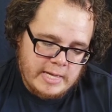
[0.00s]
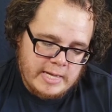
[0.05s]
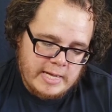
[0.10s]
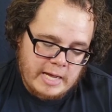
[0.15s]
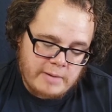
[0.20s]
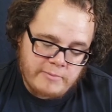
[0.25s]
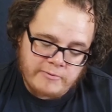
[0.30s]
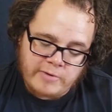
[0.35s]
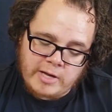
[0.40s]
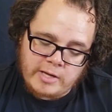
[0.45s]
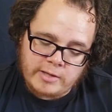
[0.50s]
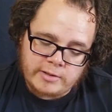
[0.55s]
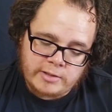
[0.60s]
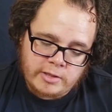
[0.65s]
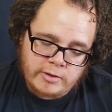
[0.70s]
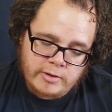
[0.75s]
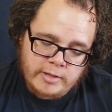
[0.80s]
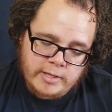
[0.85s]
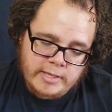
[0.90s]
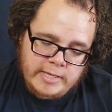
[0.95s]
I'm
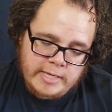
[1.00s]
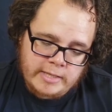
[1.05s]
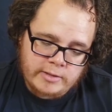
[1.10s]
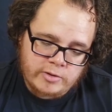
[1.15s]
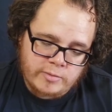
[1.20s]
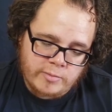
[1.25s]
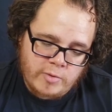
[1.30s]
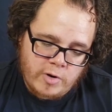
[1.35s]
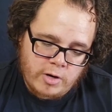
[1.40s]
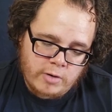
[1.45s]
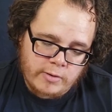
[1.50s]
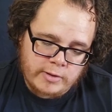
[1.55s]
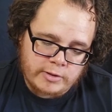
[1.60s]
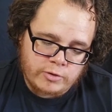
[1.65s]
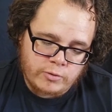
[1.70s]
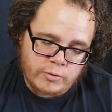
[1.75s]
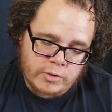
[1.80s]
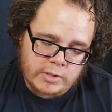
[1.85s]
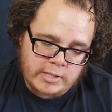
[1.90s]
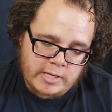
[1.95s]
volunteering again tomorrow at
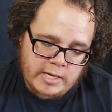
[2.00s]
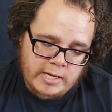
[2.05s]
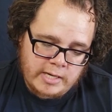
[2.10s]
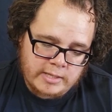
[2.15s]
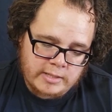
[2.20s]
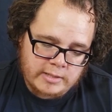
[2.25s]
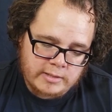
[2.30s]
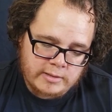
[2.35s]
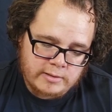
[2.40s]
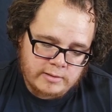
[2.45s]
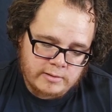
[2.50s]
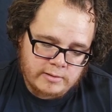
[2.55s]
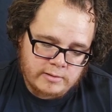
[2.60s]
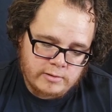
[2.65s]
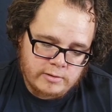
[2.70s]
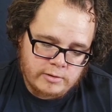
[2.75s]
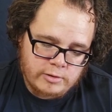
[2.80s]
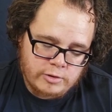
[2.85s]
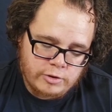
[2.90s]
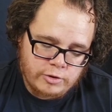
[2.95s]
2:00.
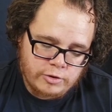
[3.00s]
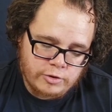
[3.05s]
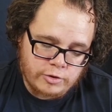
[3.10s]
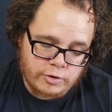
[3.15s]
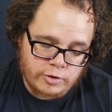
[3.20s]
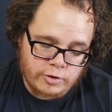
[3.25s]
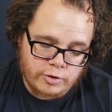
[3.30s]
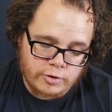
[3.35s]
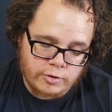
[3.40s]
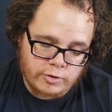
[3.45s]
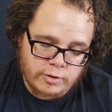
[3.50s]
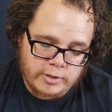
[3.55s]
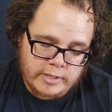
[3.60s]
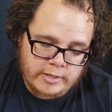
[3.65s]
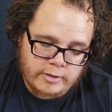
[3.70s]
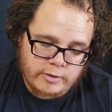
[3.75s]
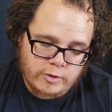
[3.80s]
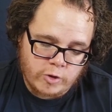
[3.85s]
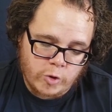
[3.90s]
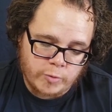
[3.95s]
Should a girl get
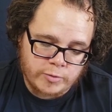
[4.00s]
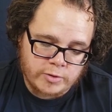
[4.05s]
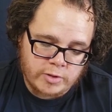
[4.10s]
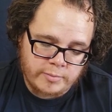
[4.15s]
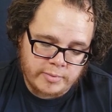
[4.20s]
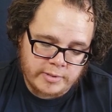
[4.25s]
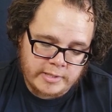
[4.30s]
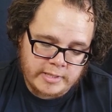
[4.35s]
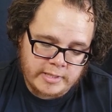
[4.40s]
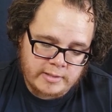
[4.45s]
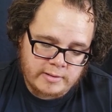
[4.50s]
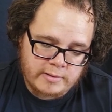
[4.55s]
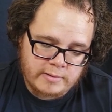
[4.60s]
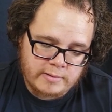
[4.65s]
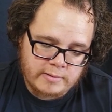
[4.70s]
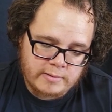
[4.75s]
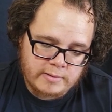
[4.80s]
her hopes up again?